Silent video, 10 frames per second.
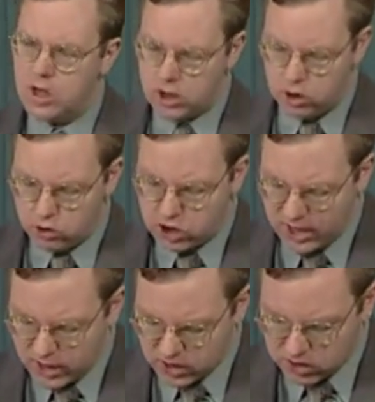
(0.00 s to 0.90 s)

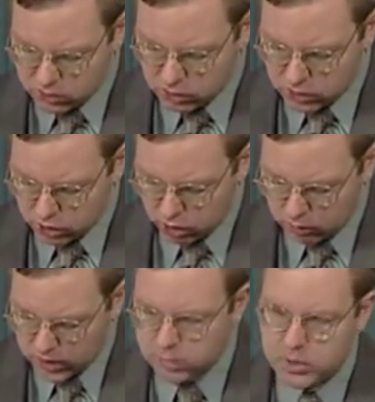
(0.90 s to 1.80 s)
Eugenics was a
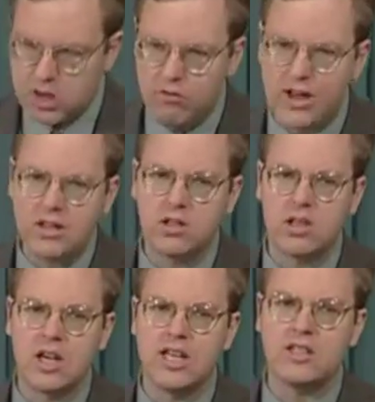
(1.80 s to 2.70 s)
term that had been
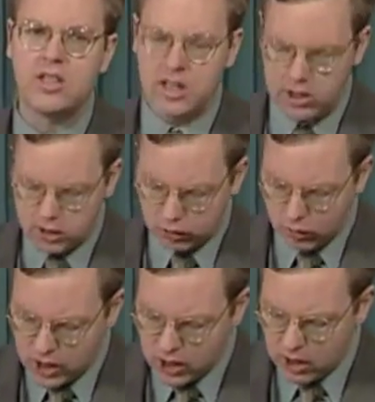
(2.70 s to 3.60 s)
invented in
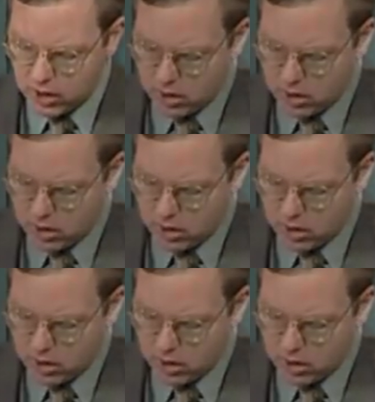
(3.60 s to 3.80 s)
1883